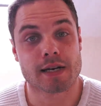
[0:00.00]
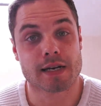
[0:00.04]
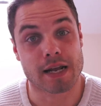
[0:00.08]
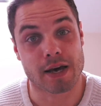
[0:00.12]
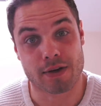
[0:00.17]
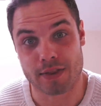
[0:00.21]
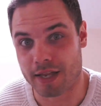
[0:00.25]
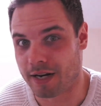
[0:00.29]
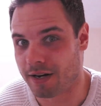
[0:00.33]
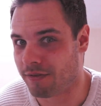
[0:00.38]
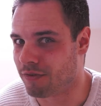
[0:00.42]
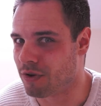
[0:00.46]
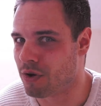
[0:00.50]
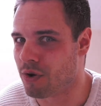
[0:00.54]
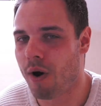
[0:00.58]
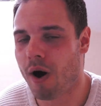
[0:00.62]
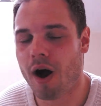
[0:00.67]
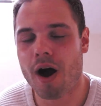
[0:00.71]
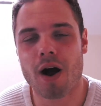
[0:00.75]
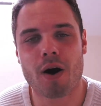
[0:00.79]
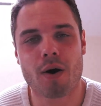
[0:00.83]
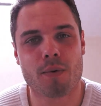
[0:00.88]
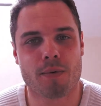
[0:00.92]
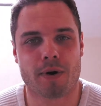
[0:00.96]
Now then, if you
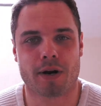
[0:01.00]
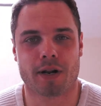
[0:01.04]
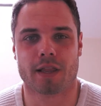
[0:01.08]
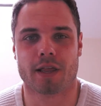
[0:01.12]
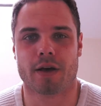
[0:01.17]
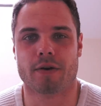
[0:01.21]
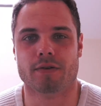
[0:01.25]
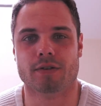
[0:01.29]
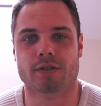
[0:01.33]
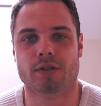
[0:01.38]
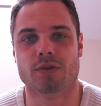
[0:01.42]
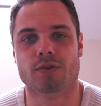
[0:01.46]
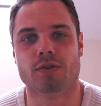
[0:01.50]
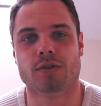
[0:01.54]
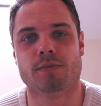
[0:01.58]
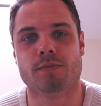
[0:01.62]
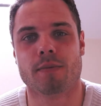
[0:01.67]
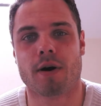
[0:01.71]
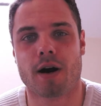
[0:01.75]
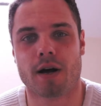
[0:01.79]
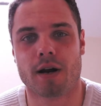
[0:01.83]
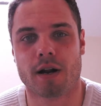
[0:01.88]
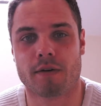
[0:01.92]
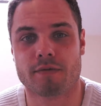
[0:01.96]
are one of those who's
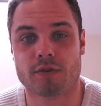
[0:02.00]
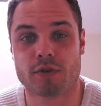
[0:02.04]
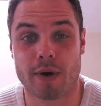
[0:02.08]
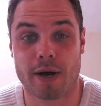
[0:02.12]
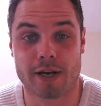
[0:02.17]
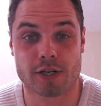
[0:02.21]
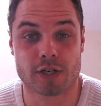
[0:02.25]
smart enough to